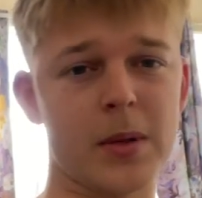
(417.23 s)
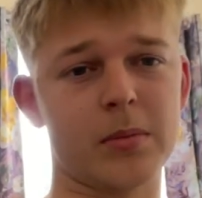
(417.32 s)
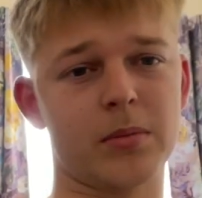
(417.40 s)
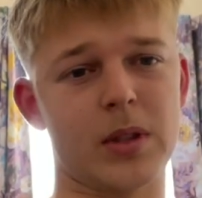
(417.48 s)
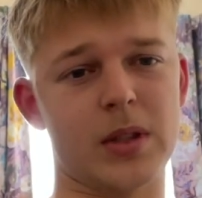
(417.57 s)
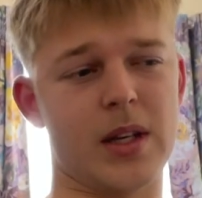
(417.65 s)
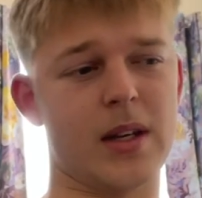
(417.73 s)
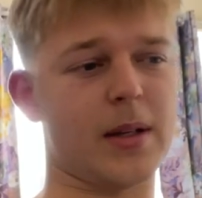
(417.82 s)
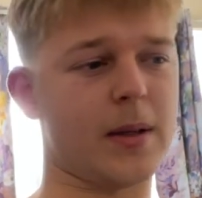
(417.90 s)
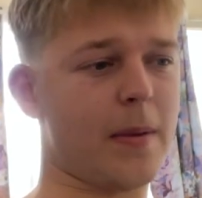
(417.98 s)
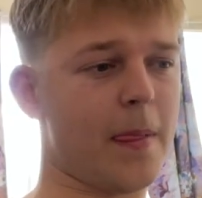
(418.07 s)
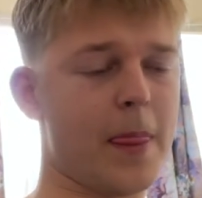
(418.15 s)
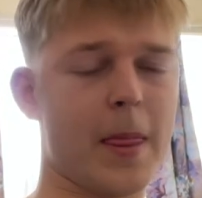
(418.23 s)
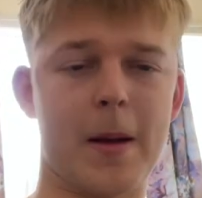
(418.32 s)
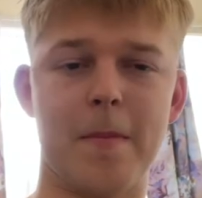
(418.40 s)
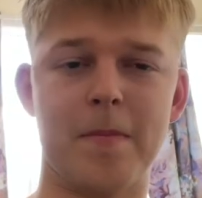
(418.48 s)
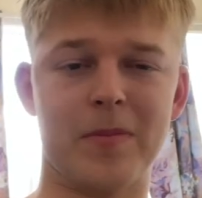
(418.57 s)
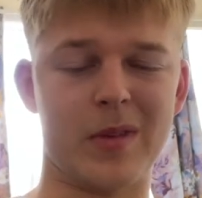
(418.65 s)
But yeah,
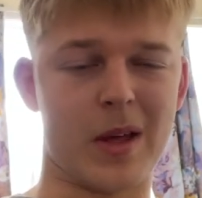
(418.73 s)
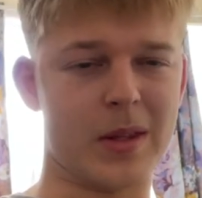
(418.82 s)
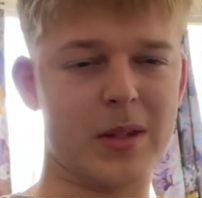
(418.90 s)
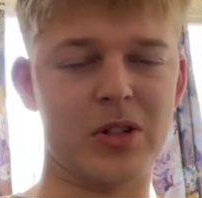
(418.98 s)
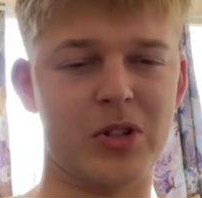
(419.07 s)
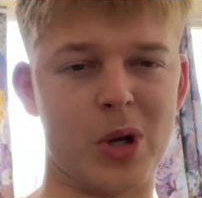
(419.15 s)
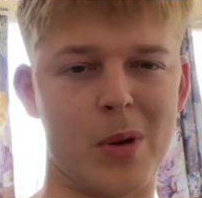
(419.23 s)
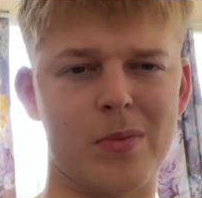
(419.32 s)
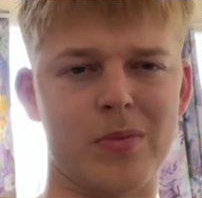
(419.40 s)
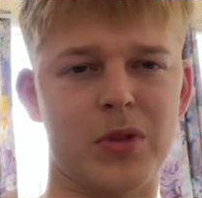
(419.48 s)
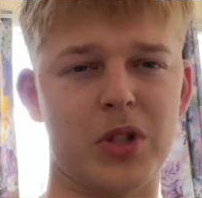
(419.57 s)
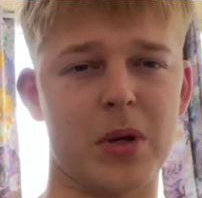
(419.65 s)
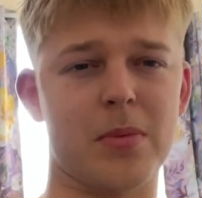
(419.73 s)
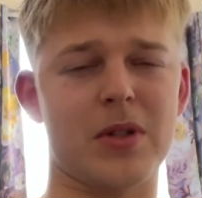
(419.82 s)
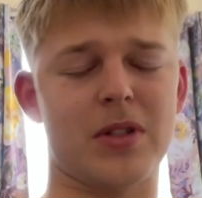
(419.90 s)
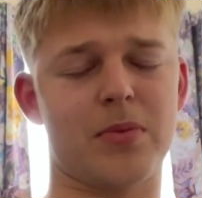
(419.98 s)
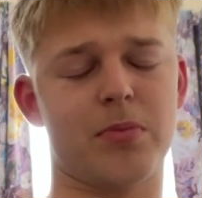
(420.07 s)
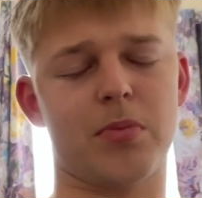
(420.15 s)
I think the gym
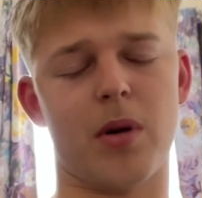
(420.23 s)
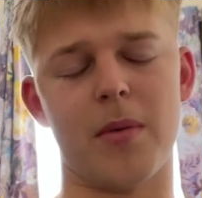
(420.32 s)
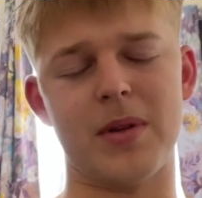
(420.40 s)
is probably